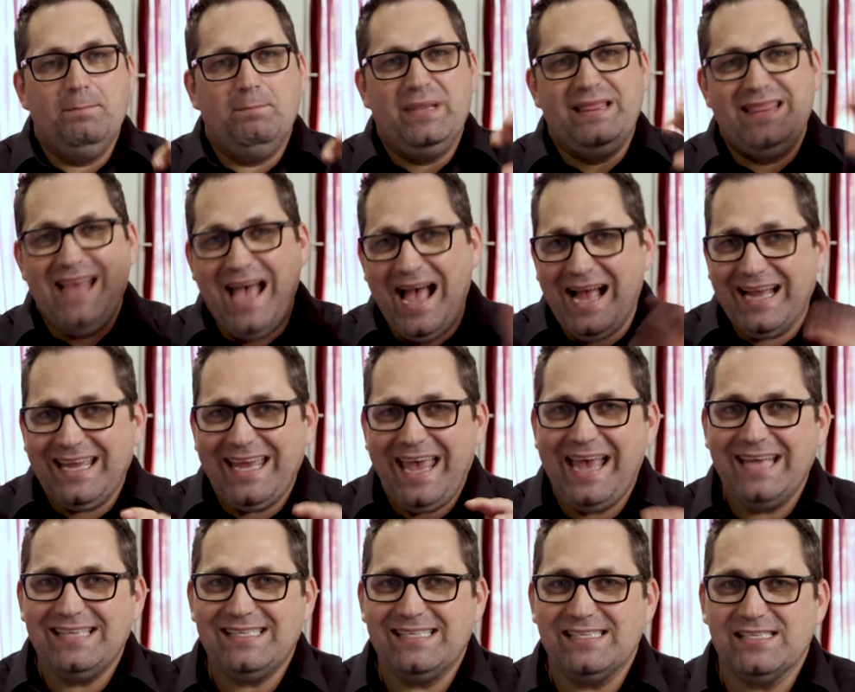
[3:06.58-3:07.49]
But that
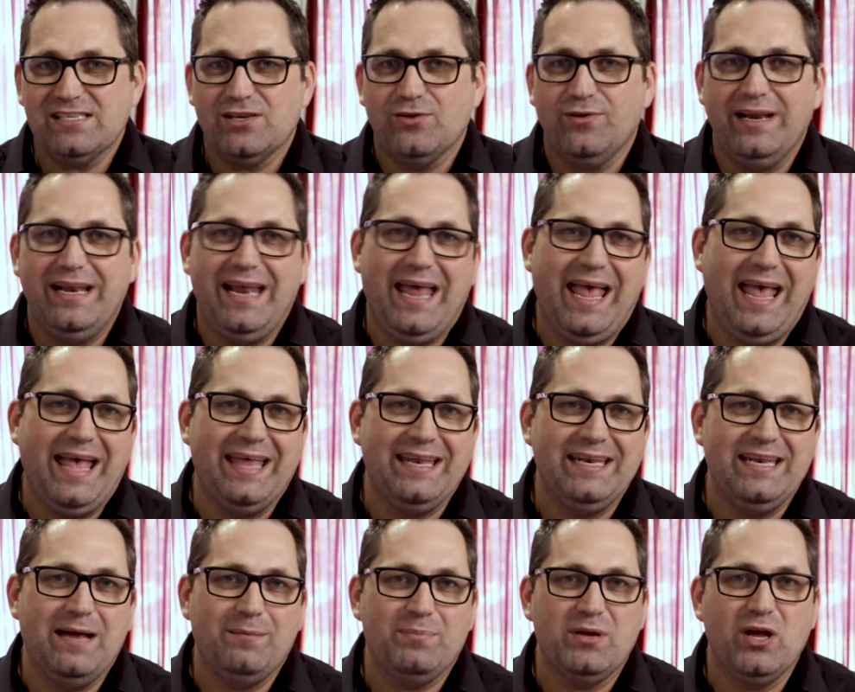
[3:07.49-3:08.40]
case is going to
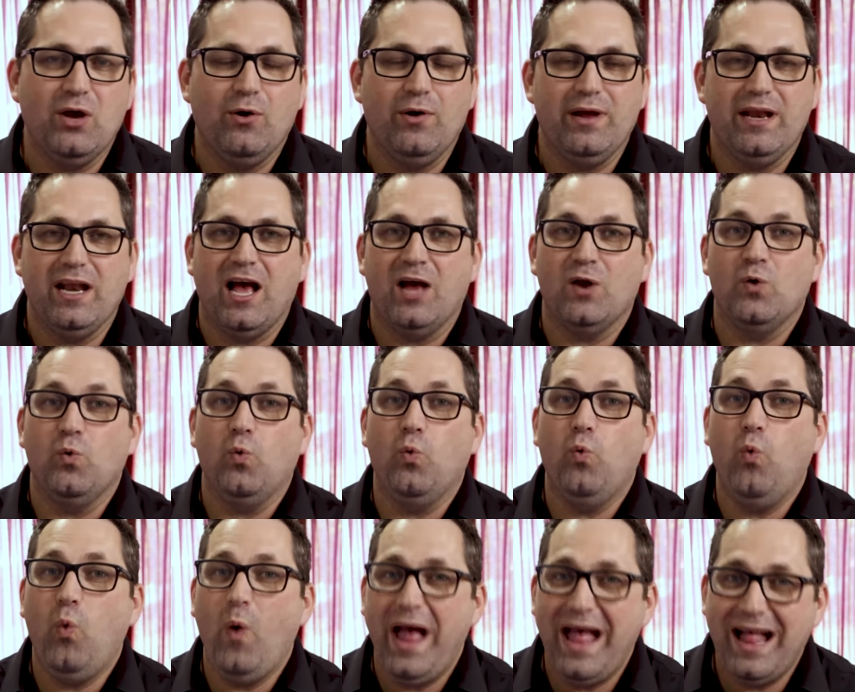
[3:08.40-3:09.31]
end up going
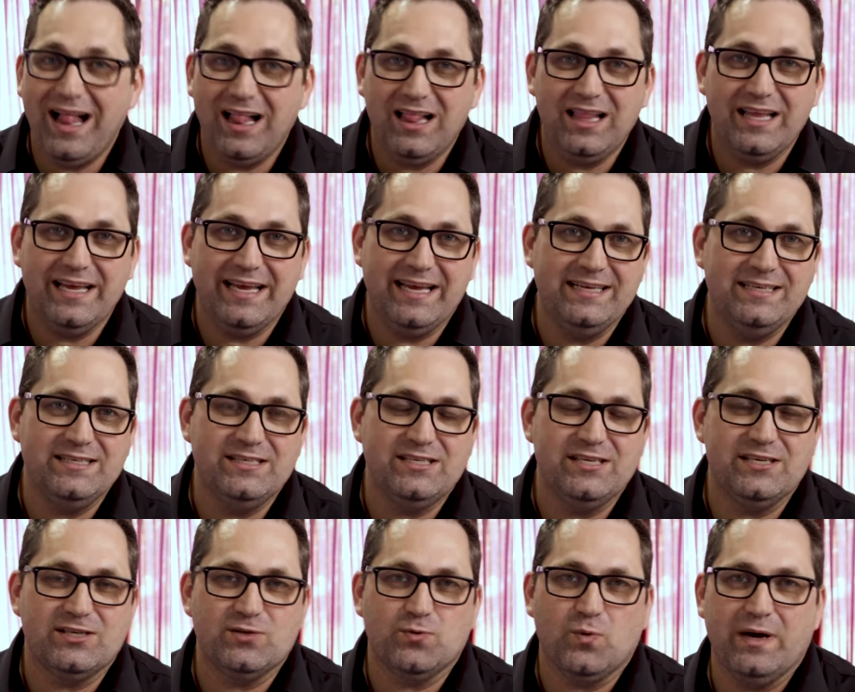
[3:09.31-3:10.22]
on well
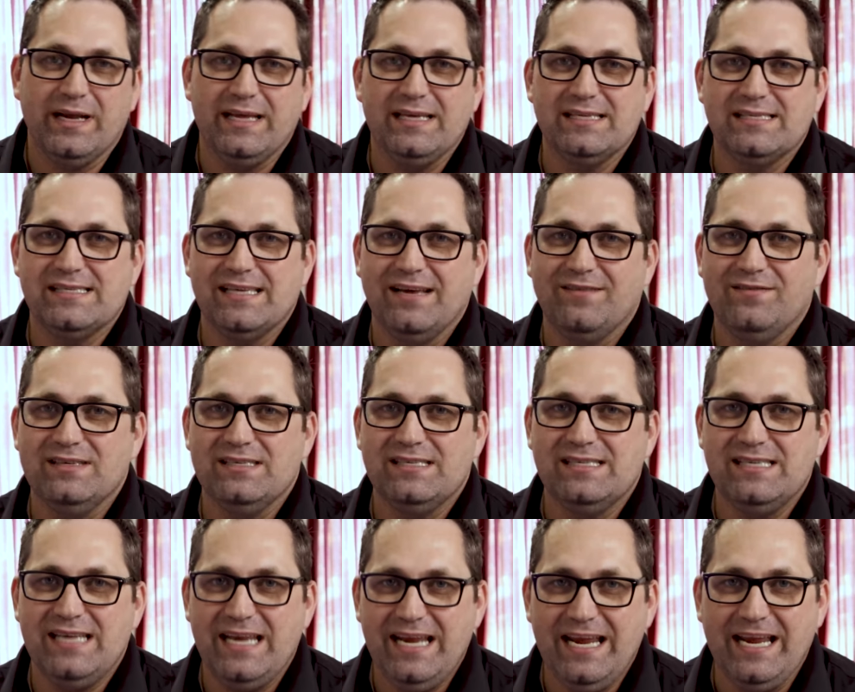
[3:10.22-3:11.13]
into twenty
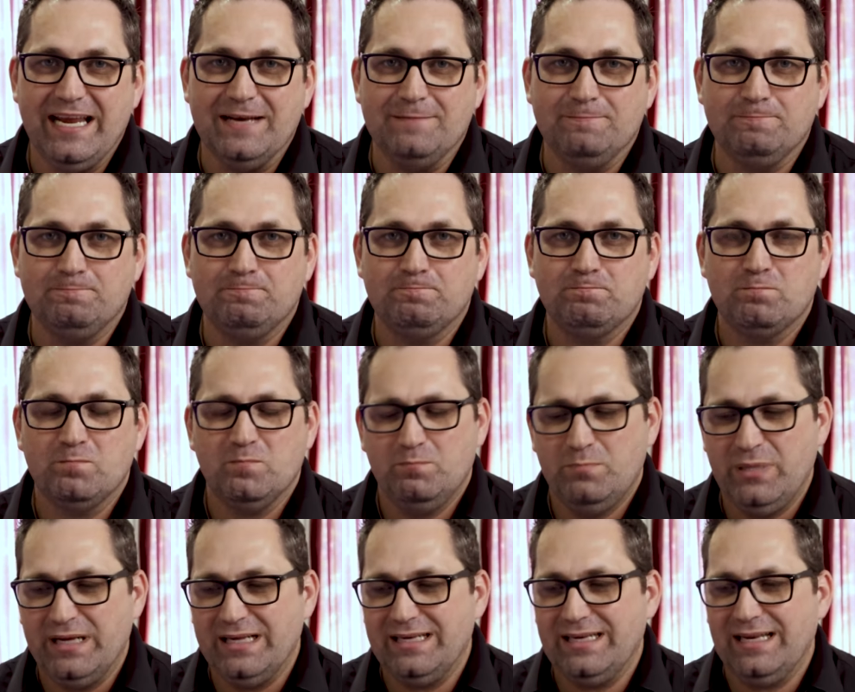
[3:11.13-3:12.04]
seventeen.
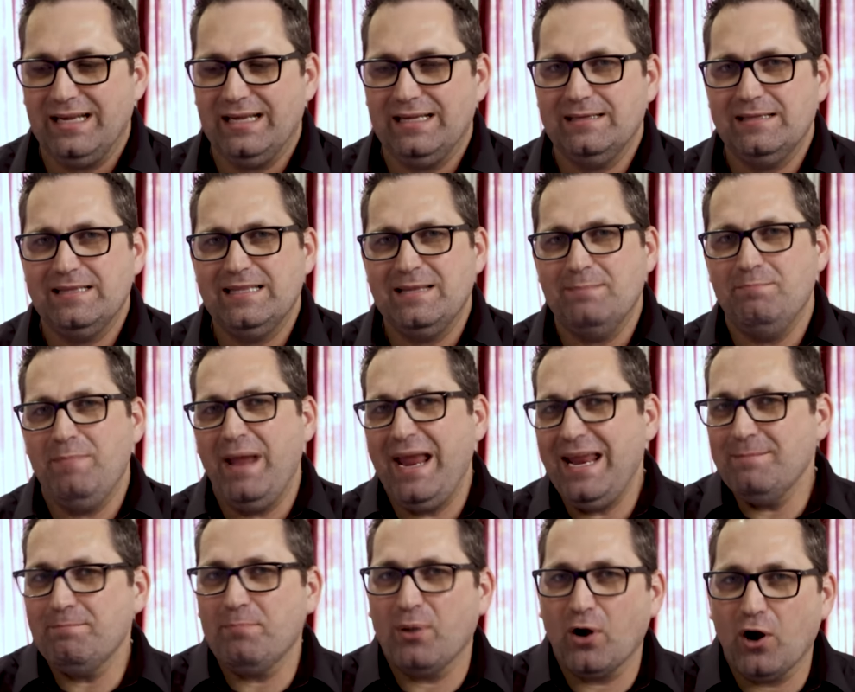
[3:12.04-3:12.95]
But the
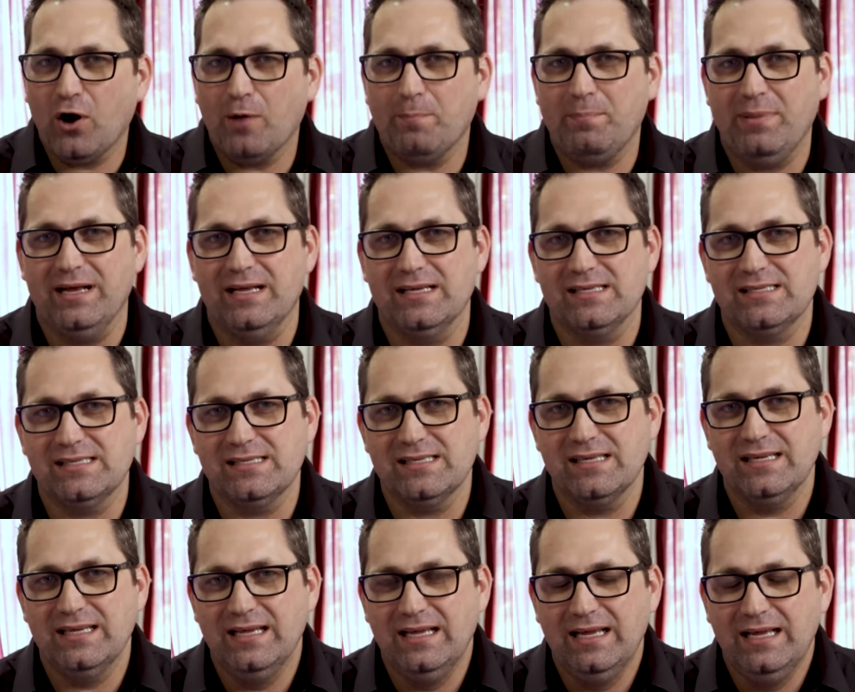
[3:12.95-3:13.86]
main purpose,